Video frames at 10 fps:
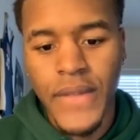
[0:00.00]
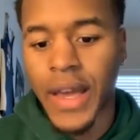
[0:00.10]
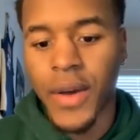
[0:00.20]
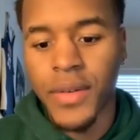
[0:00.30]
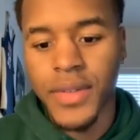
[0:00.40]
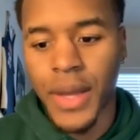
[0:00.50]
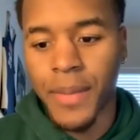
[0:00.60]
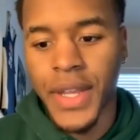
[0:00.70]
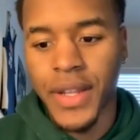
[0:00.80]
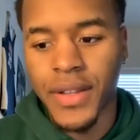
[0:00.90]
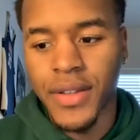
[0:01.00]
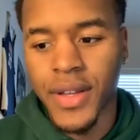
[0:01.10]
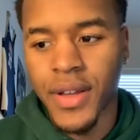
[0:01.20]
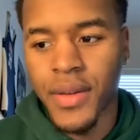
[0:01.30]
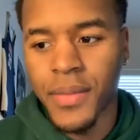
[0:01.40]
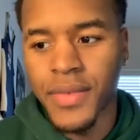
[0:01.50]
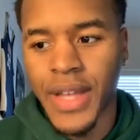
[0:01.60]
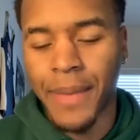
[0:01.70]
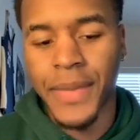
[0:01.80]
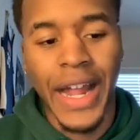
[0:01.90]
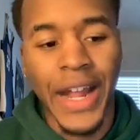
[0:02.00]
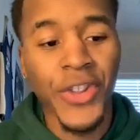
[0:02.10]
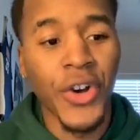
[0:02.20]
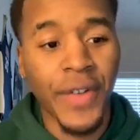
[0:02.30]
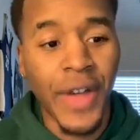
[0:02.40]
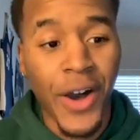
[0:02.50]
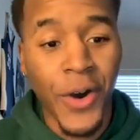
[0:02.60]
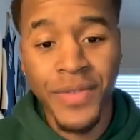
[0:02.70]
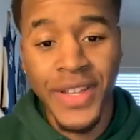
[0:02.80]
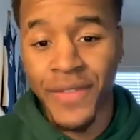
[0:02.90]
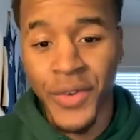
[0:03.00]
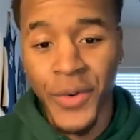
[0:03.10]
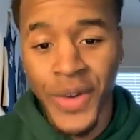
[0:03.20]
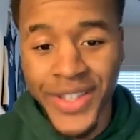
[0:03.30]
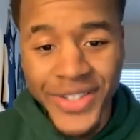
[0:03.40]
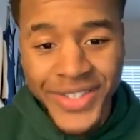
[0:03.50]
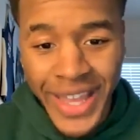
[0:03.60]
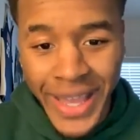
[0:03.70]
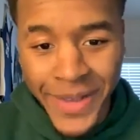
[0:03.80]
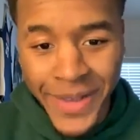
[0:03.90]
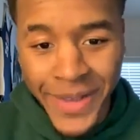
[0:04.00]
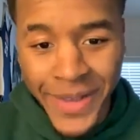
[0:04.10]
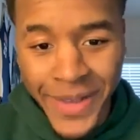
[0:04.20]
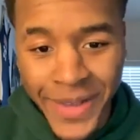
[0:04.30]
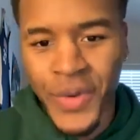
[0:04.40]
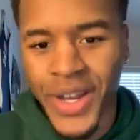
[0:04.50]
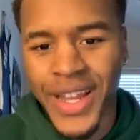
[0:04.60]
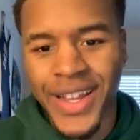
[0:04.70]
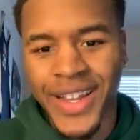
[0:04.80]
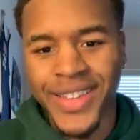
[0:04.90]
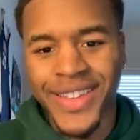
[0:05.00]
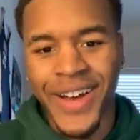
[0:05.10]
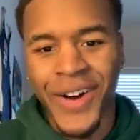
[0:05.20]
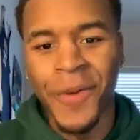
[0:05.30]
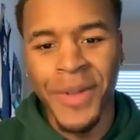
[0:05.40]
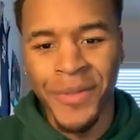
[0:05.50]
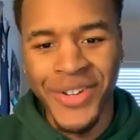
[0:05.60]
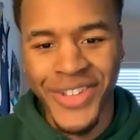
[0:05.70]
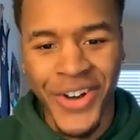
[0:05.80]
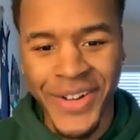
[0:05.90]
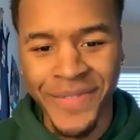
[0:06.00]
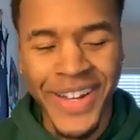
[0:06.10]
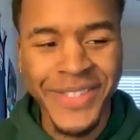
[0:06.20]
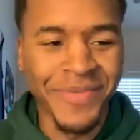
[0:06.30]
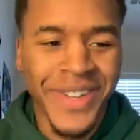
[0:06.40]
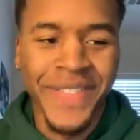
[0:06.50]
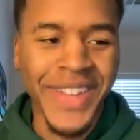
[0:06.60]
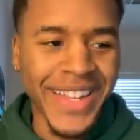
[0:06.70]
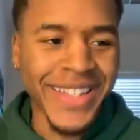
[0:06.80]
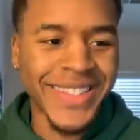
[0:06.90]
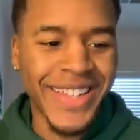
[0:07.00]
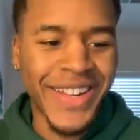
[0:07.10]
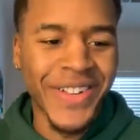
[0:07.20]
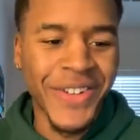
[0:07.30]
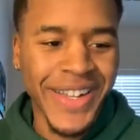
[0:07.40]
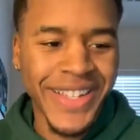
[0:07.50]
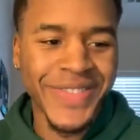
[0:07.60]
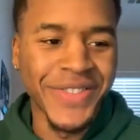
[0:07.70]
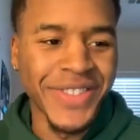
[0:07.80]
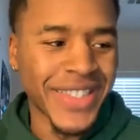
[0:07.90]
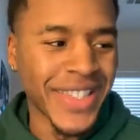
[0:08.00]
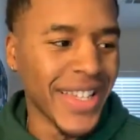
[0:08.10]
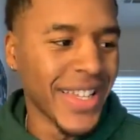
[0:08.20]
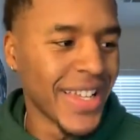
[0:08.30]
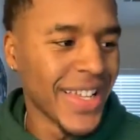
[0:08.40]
Yeah, I mean, I don't know. Hopefully, if we win those games and we win, and I hope people are talking about us. But I mean, I don't know. I guess we'll see.